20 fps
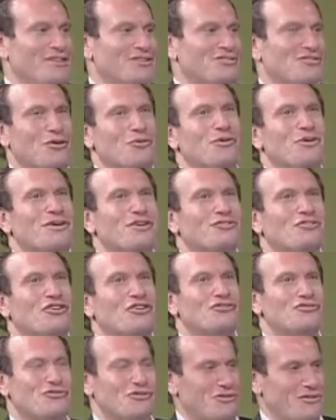So it's
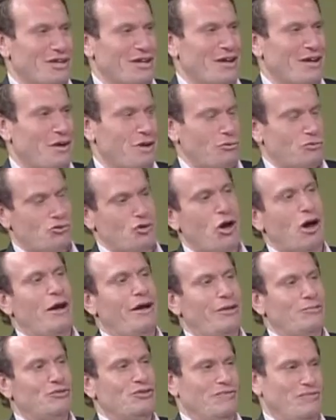interesting how
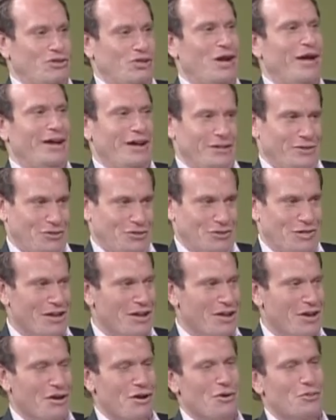times have changed,
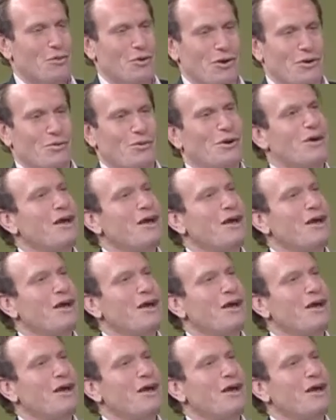where we're